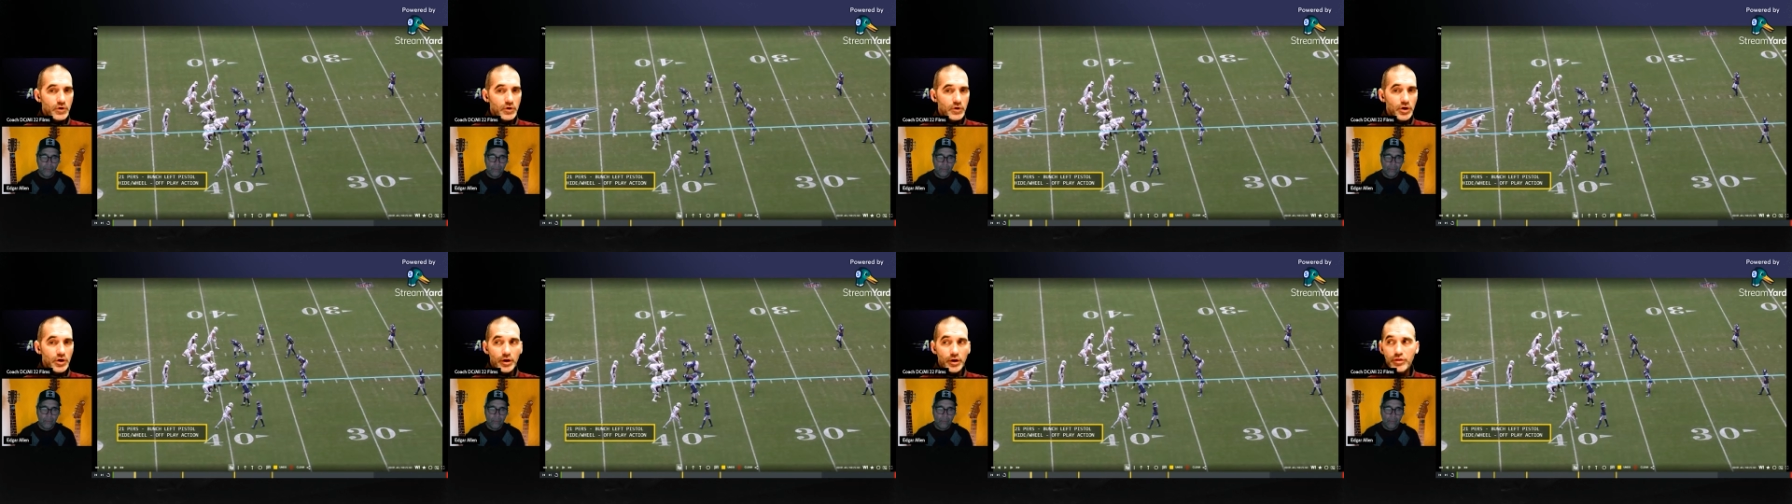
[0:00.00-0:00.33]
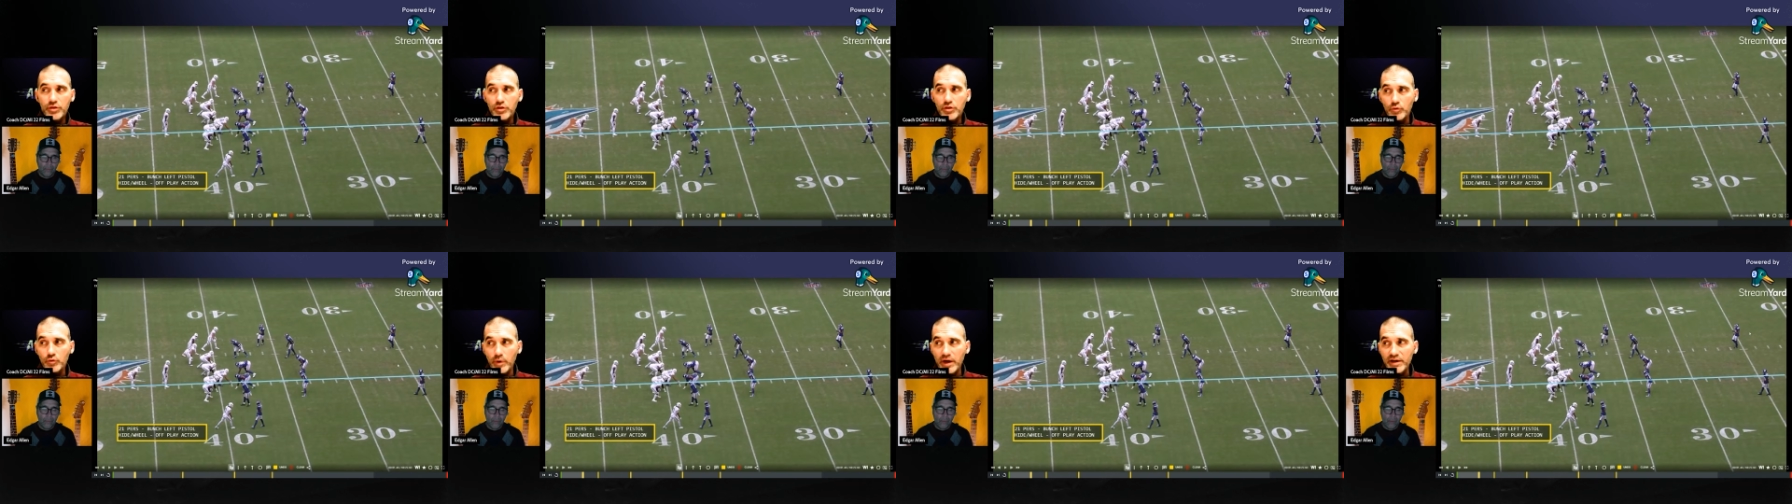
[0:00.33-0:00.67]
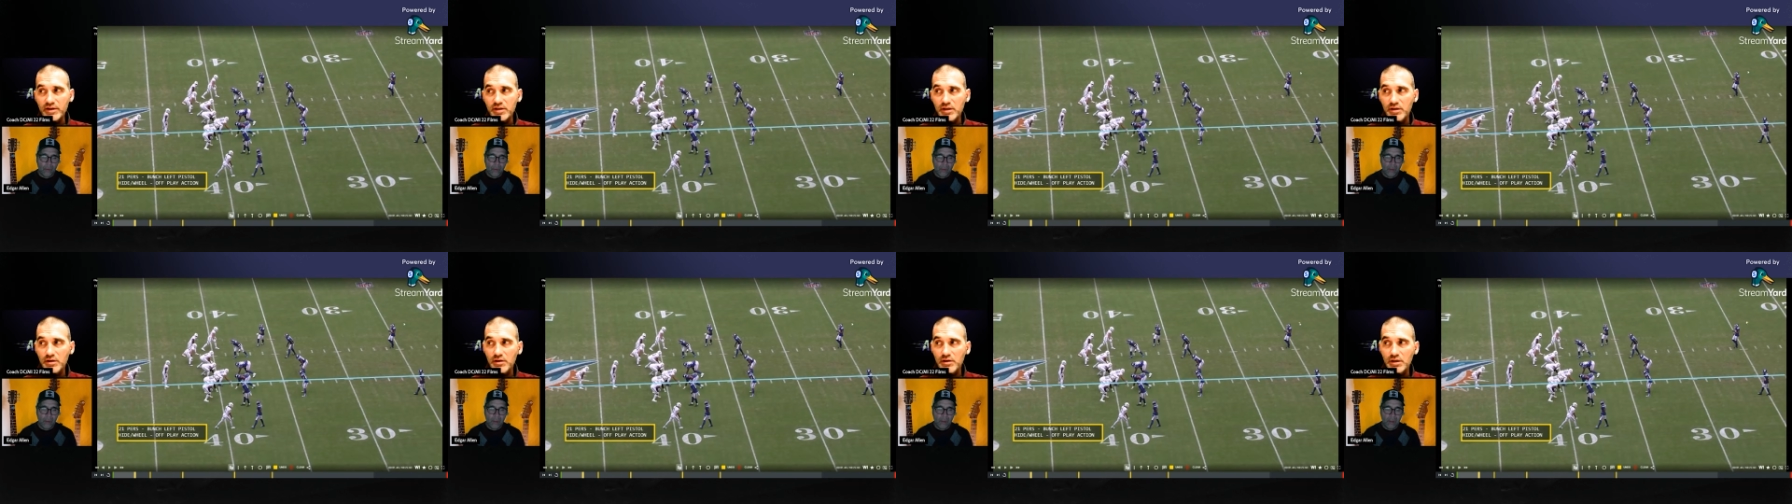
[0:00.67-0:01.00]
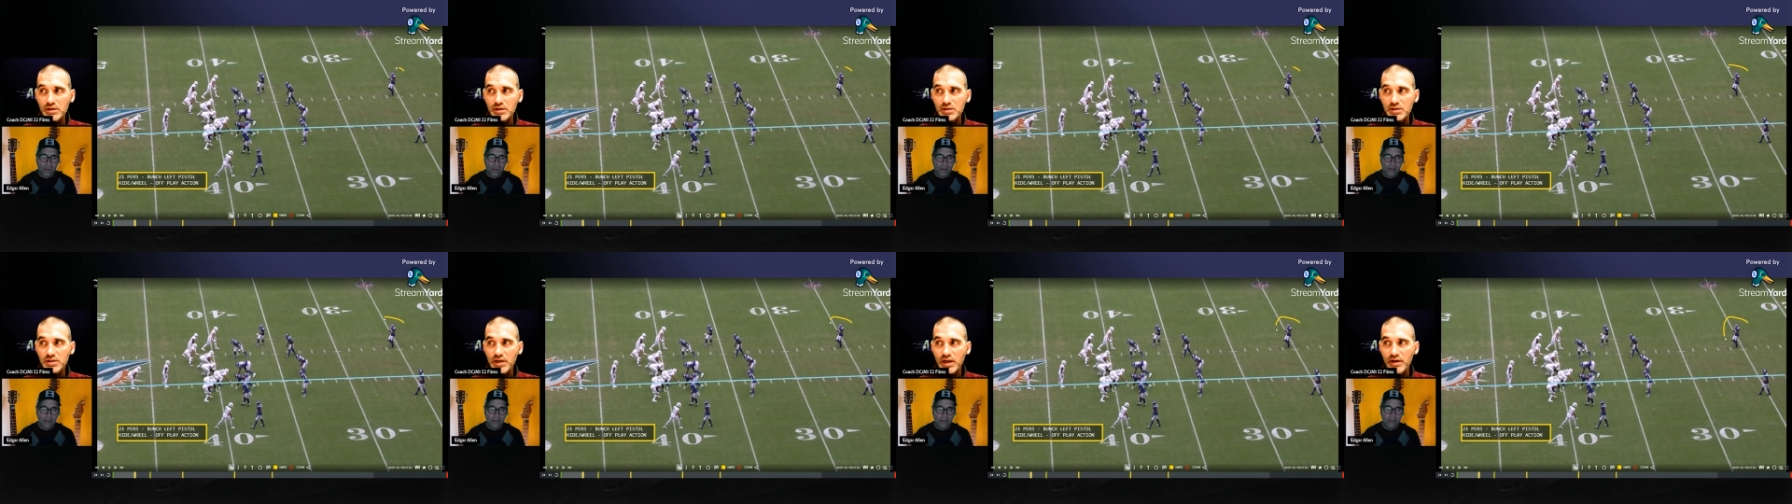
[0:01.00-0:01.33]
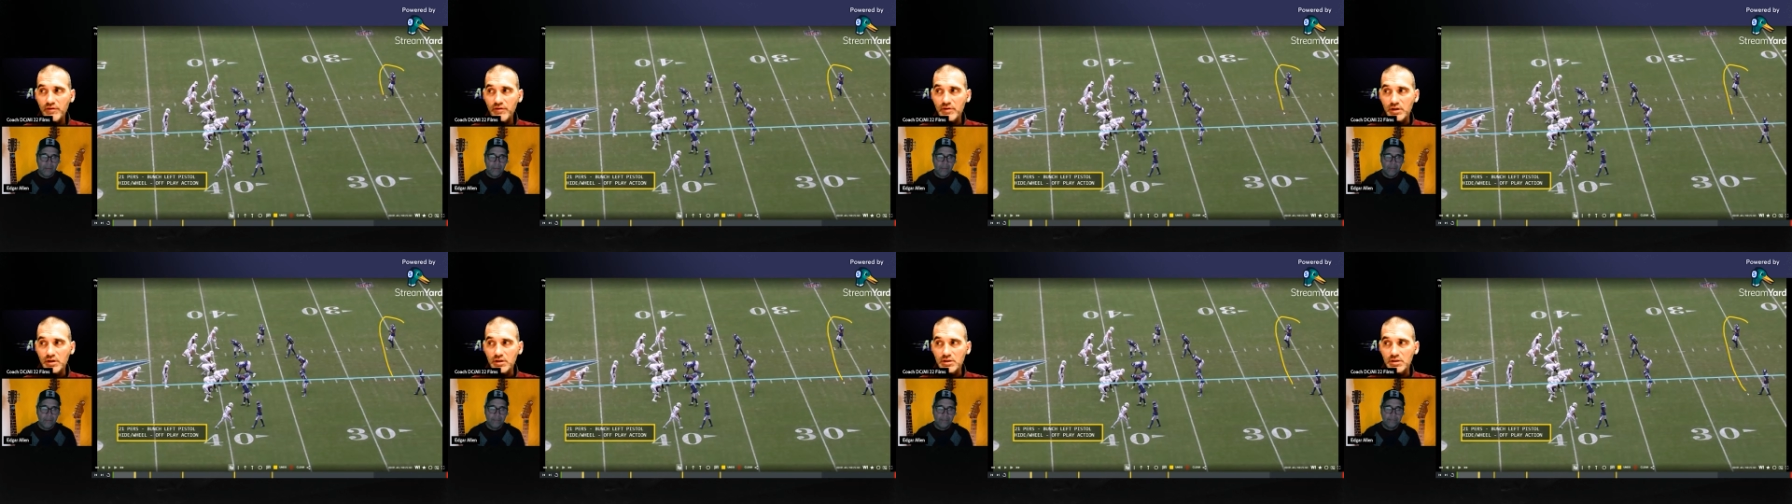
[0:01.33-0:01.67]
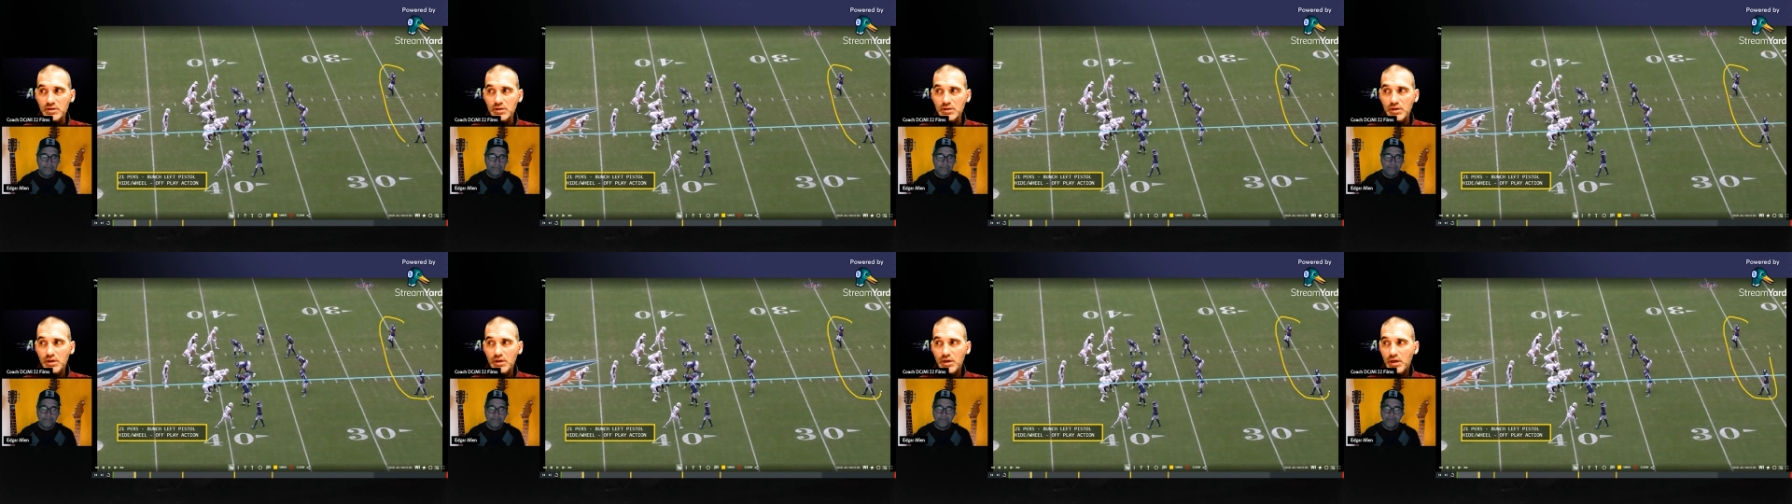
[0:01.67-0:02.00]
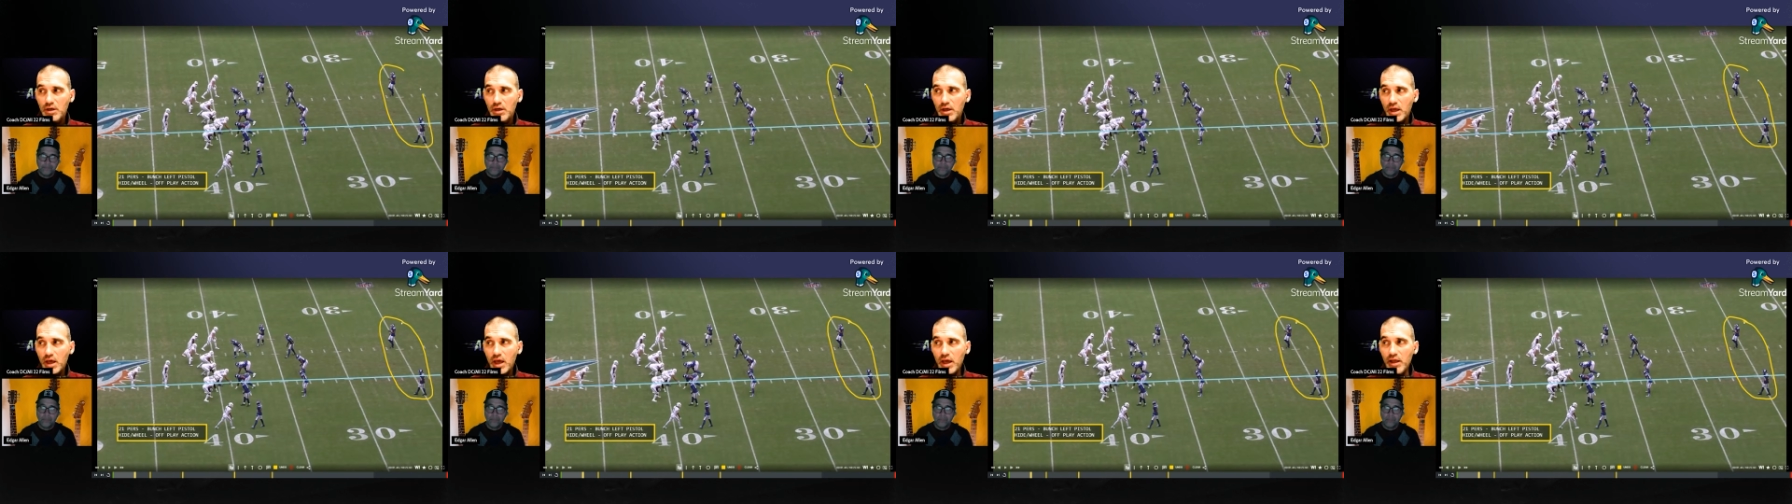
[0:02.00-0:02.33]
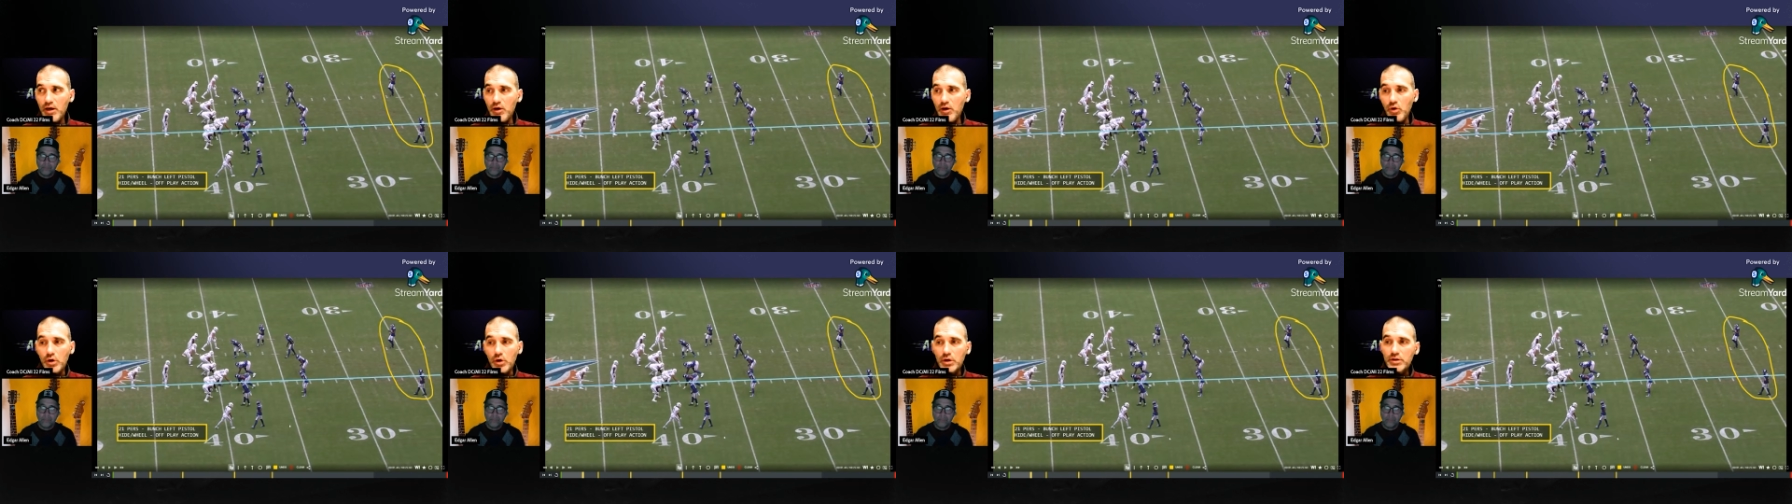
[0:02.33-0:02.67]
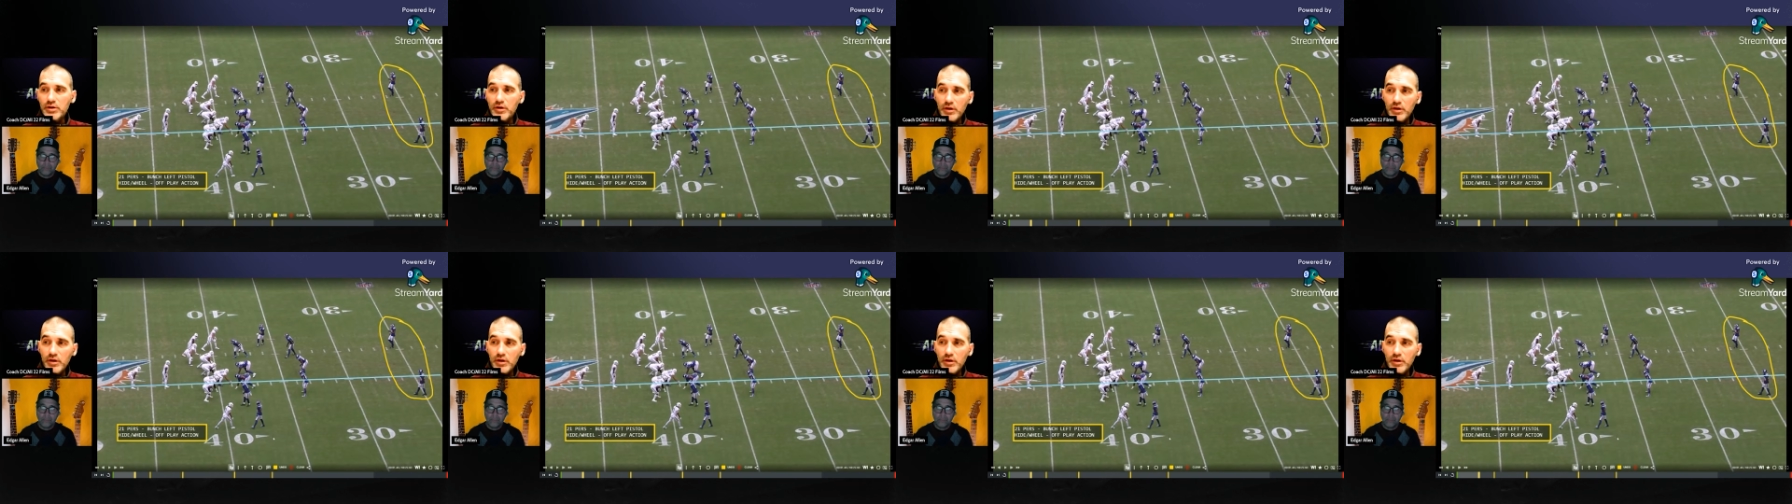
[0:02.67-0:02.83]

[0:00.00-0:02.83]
to threaten these safeties. And look,